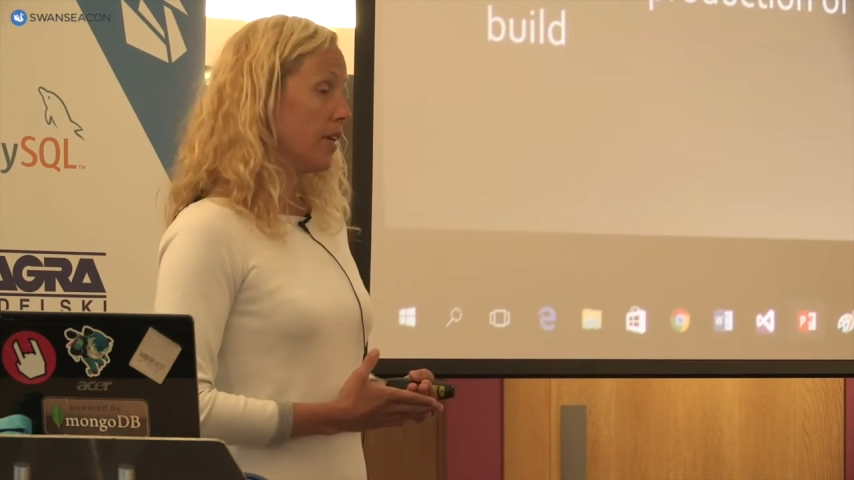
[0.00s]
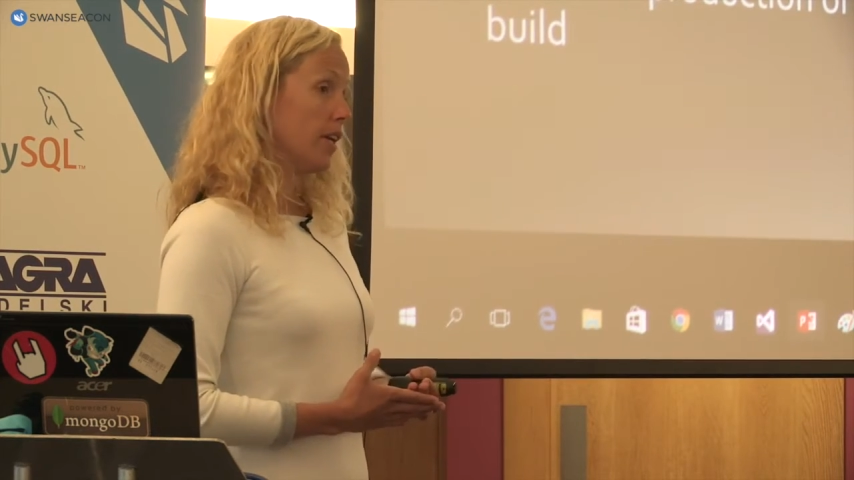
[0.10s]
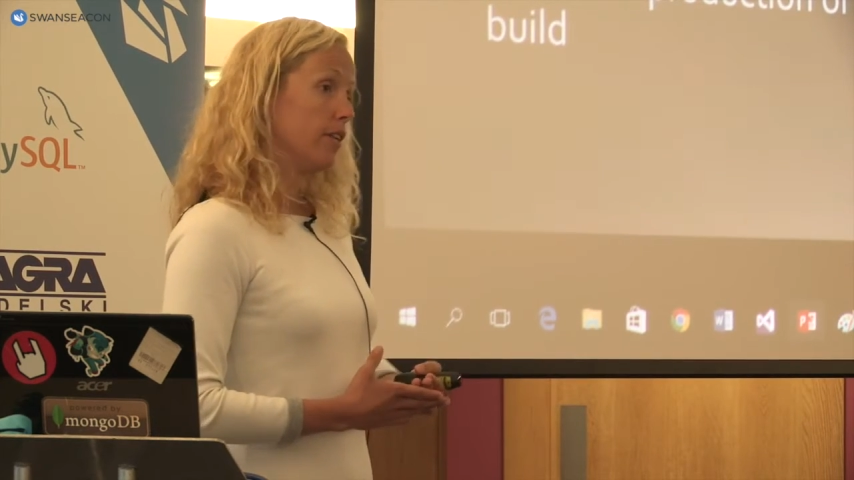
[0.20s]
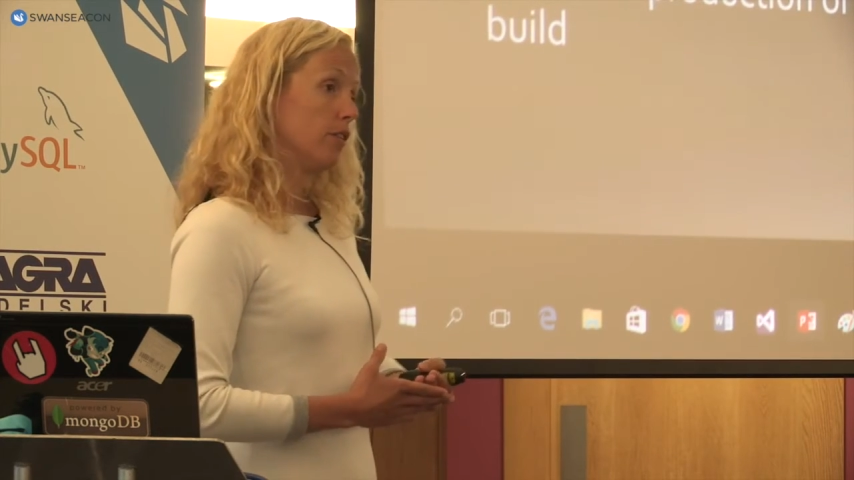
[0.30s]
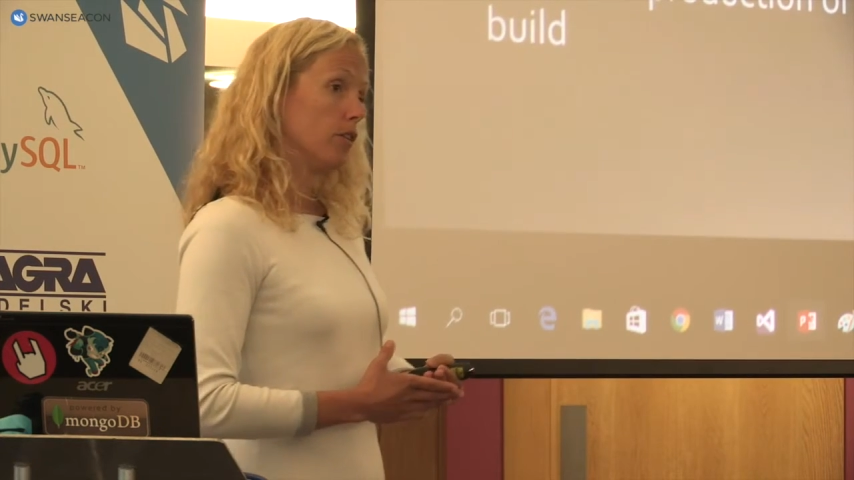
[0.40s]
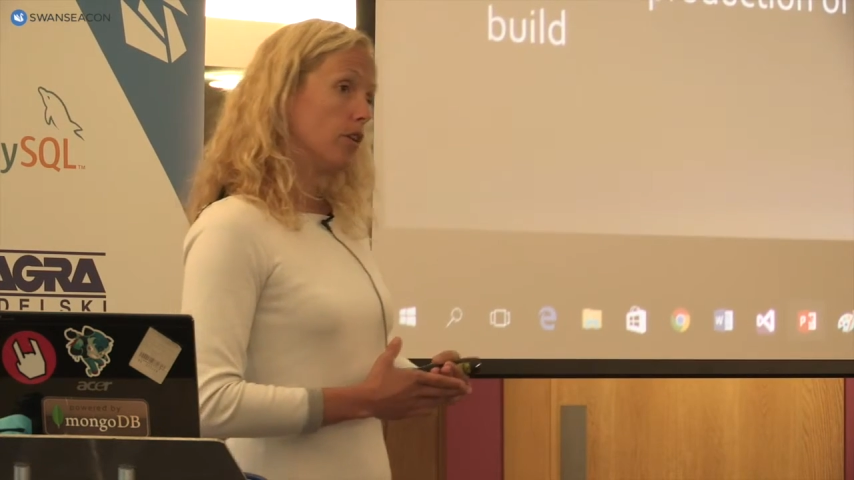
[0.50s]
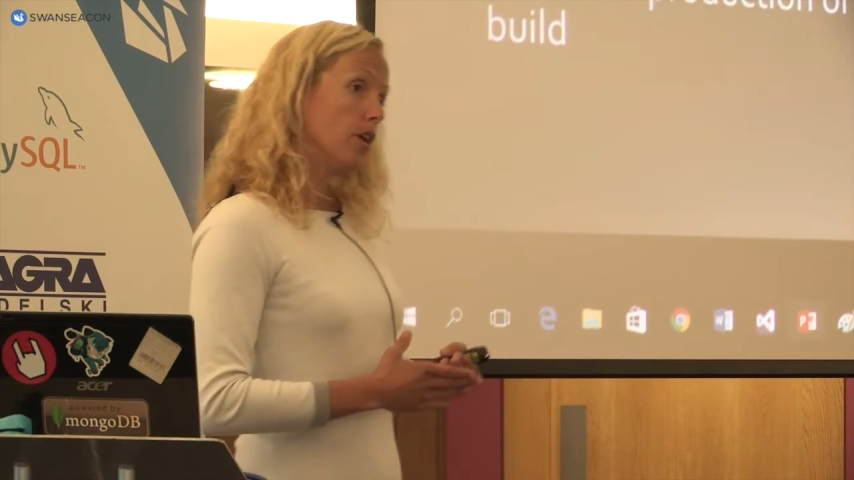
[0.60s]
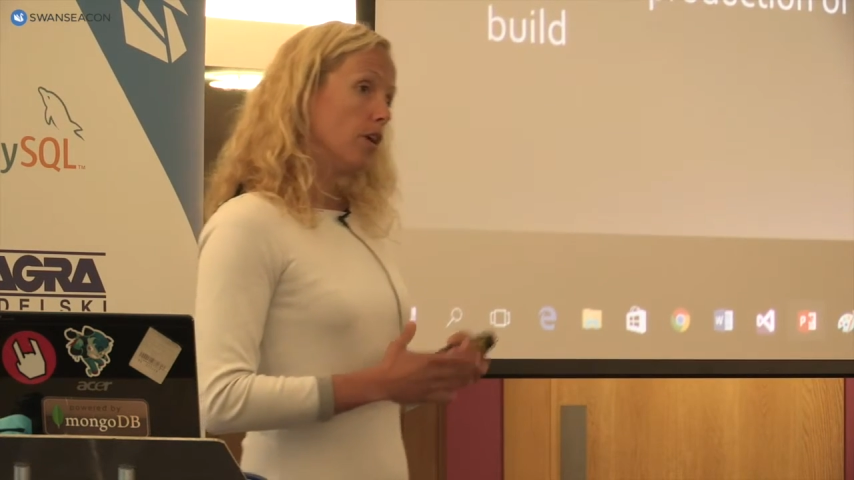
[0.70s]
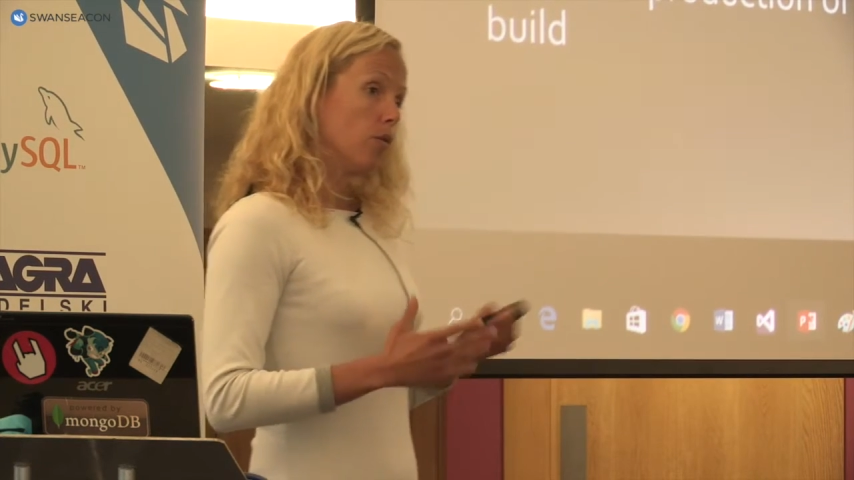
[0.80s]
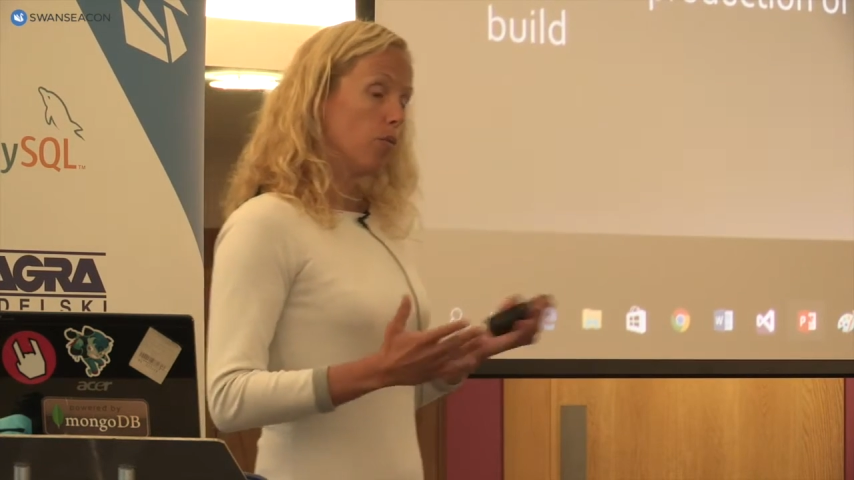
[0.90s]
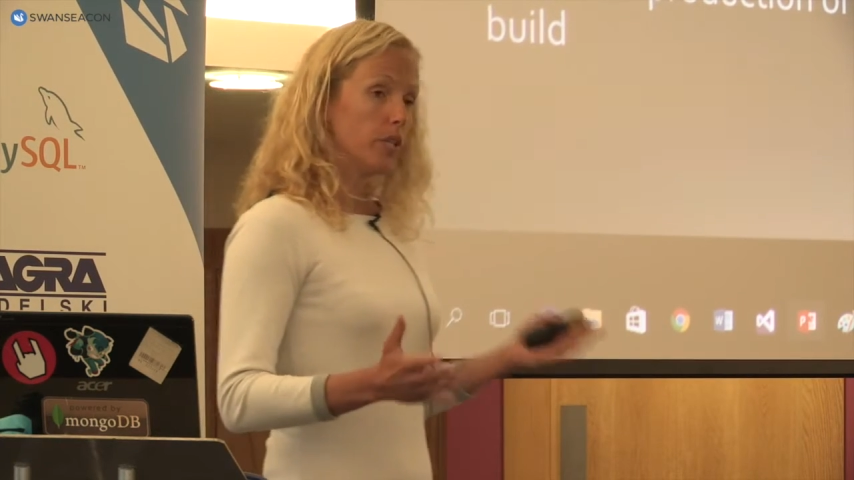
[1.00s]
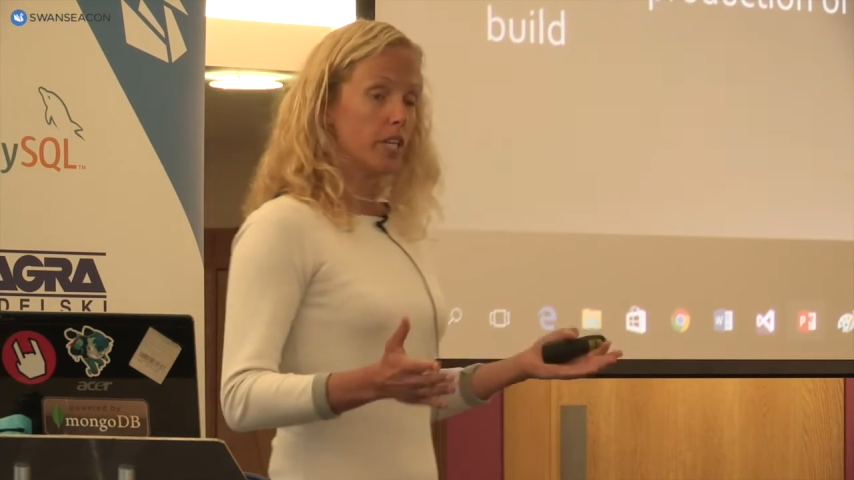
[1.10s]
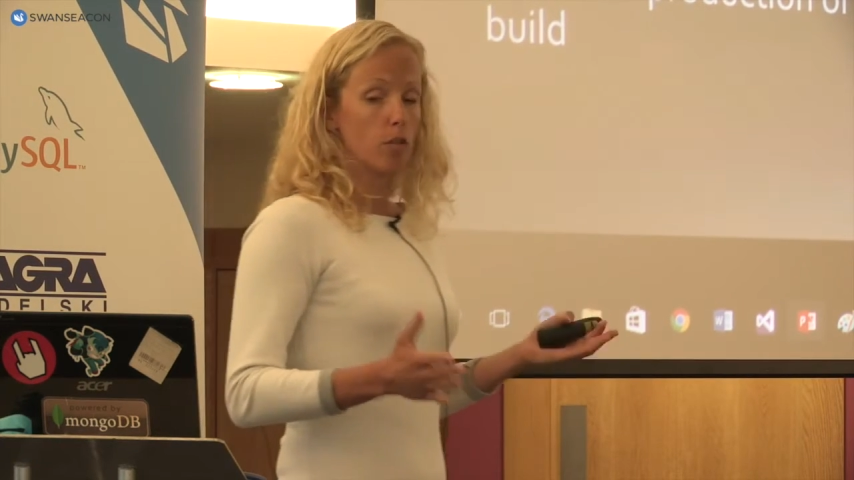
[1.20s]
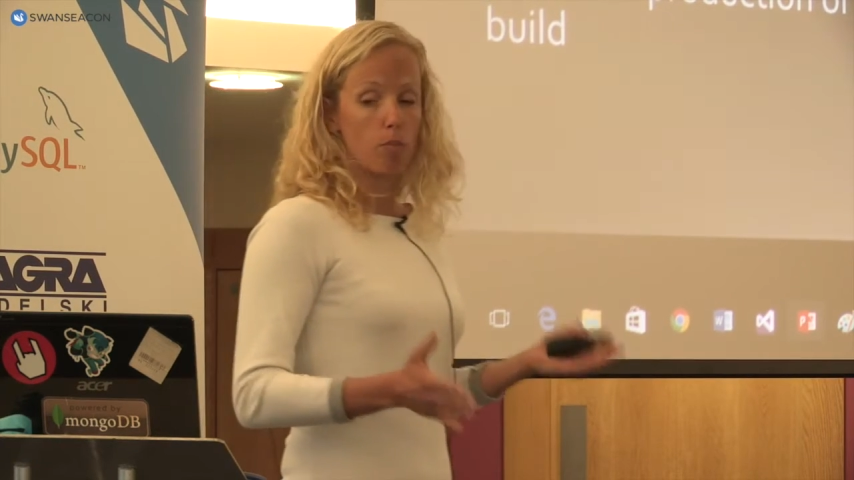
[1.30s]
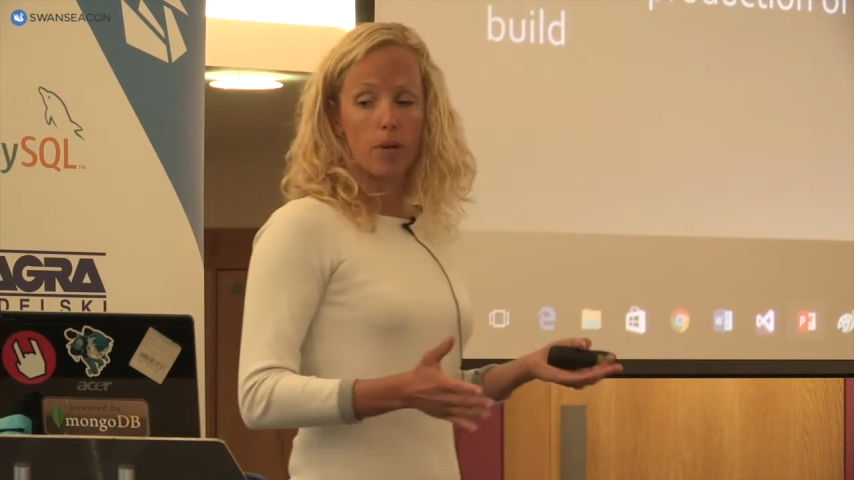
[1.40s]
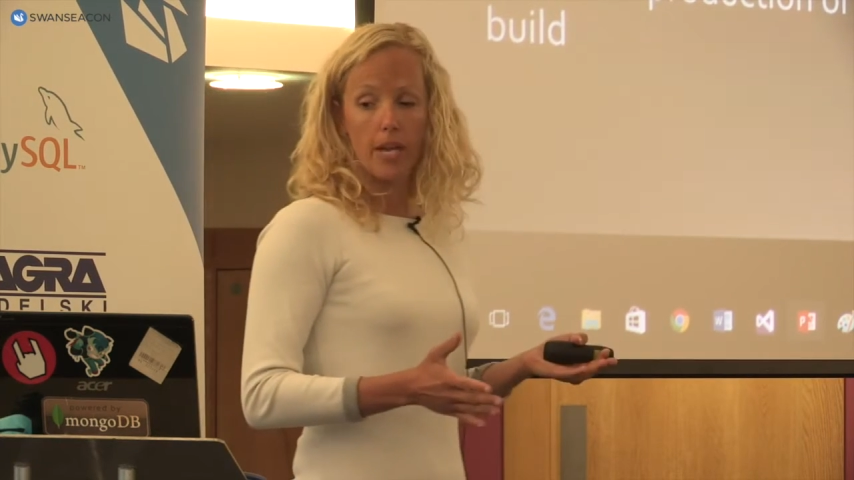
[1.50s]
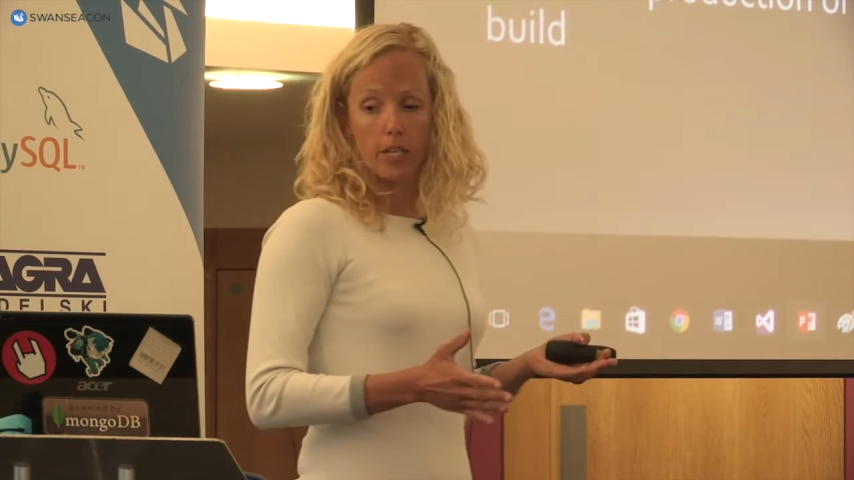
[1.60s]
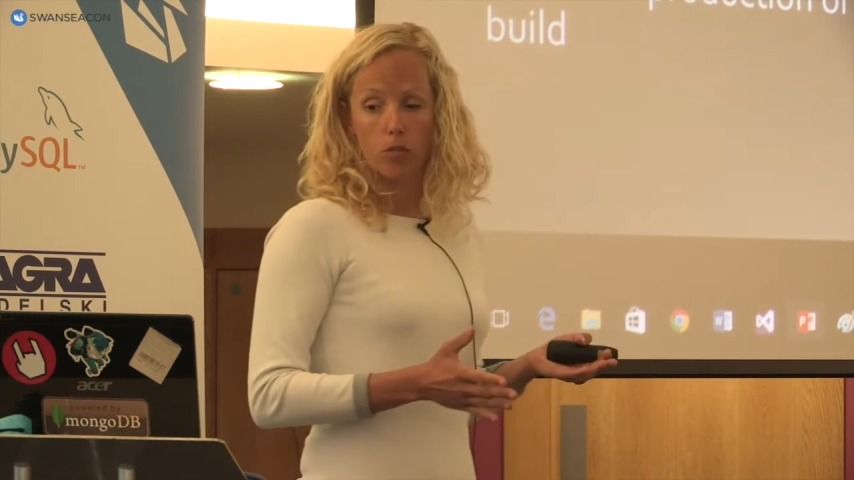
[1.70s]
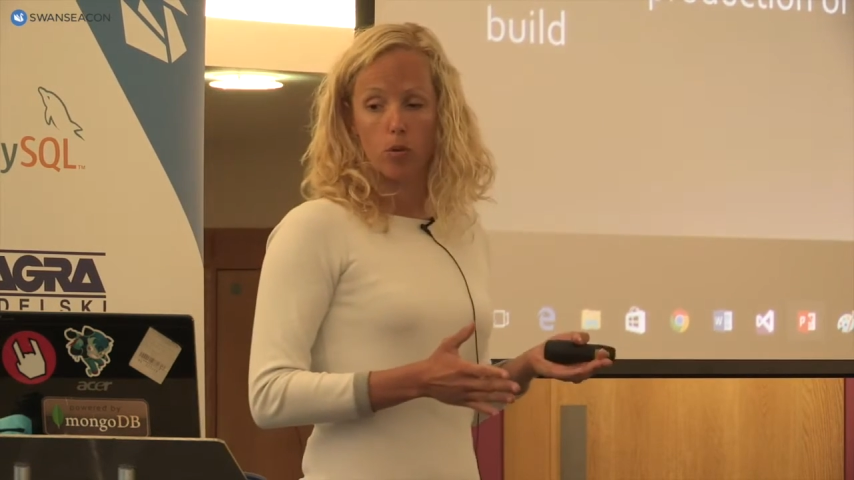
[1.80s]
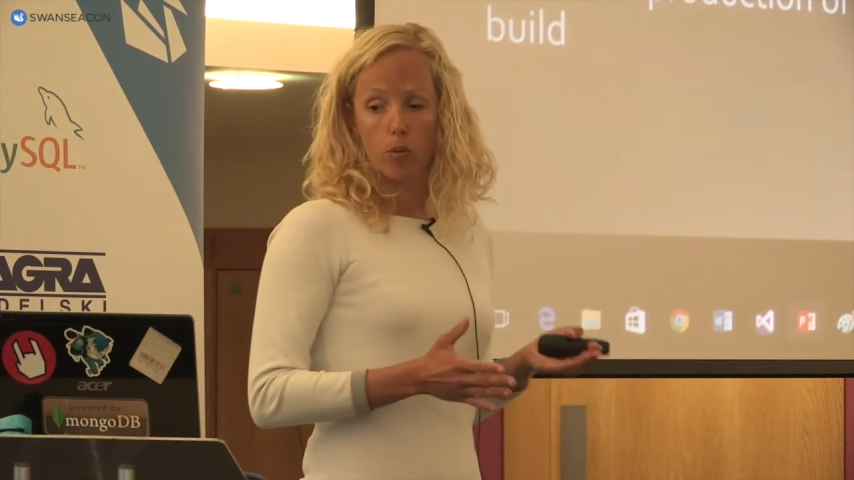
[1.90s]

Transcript: And with that in place,